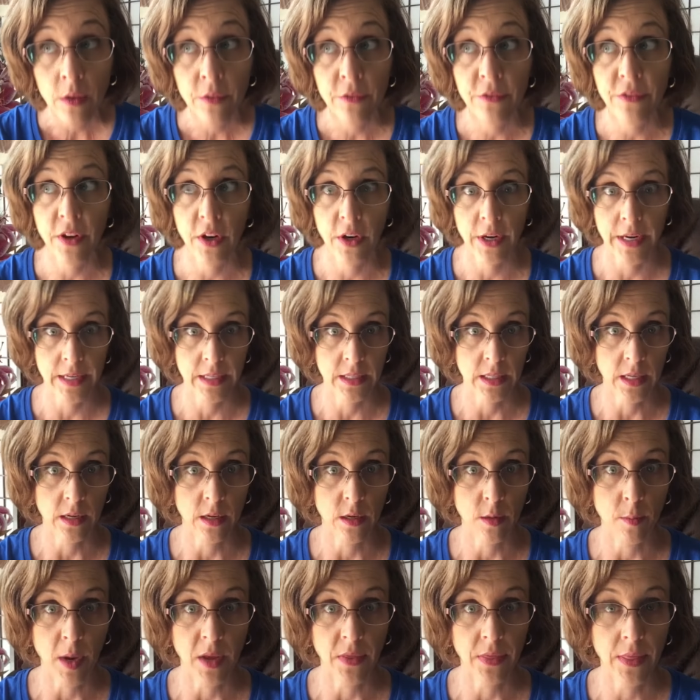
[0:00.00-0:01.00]
Very
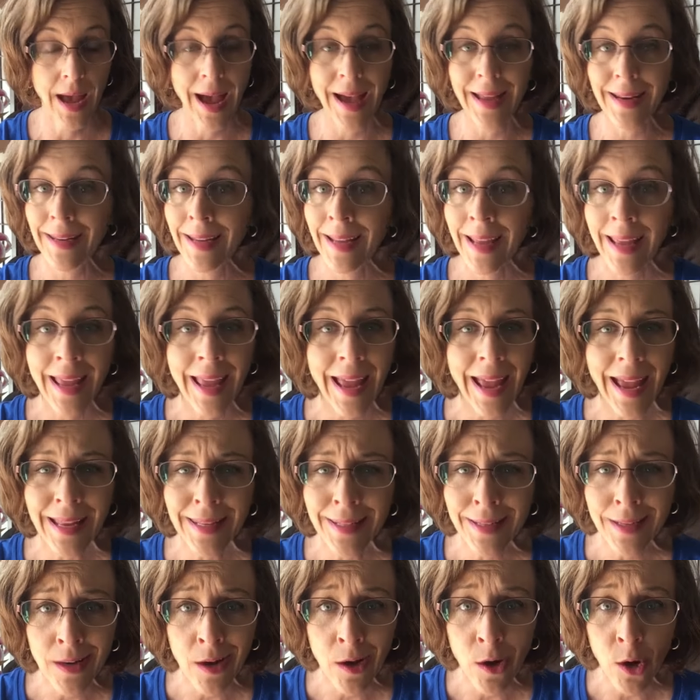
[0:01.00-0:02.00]
excited about that.
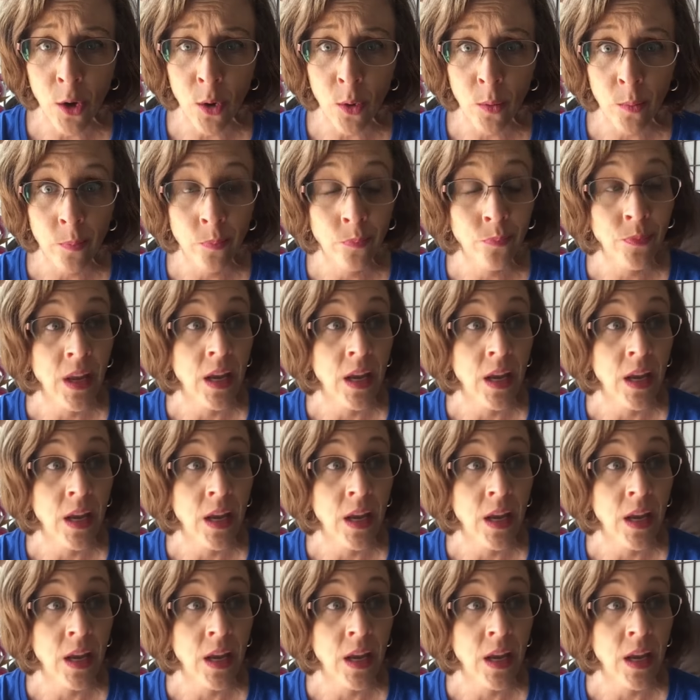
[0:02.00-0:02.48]
And you know,